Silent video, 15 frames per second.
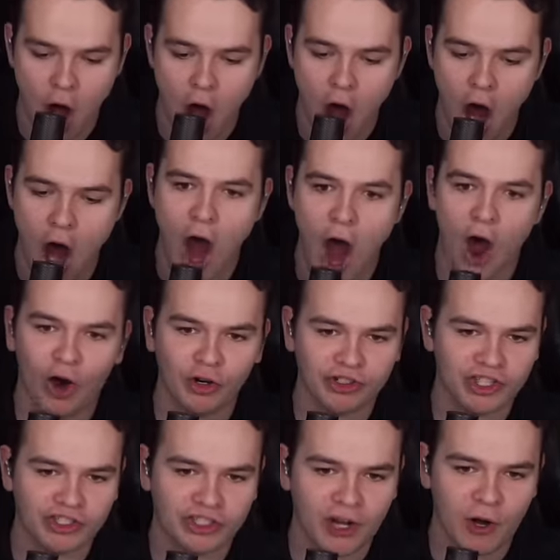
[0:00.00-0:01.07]
No,
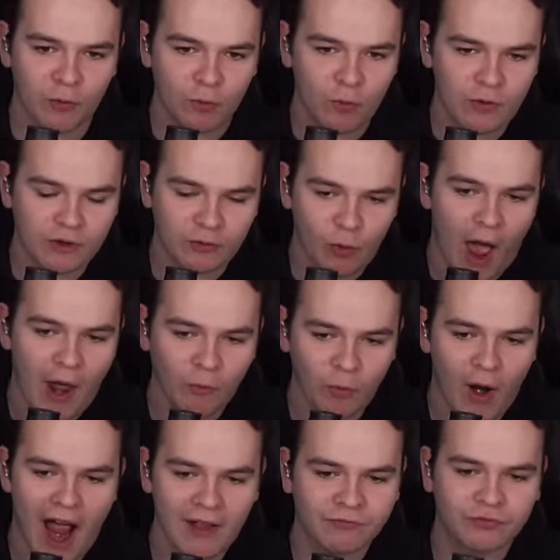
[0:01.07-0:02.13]
it's just going to
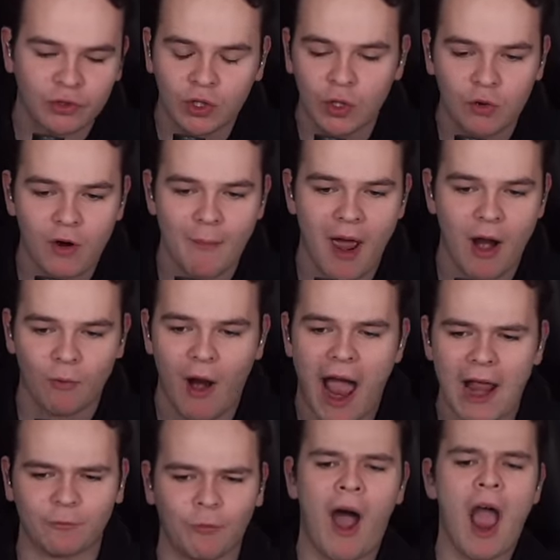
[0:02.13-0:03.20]
run right through. Am I right?